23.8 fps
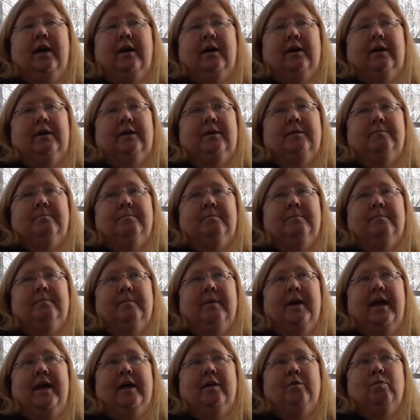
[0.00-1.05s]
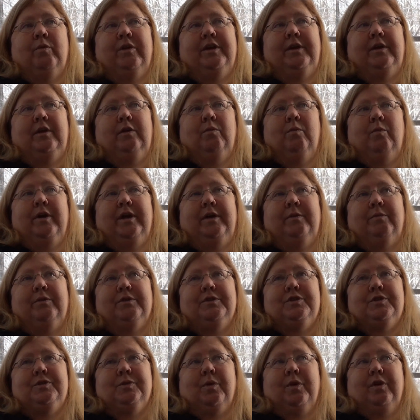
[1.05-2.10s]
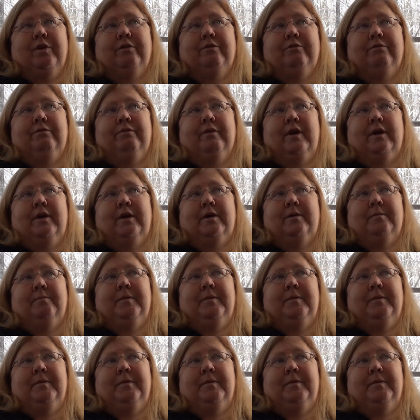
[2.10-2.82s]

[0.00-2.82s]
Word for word: Um, and we, we would sort of uh,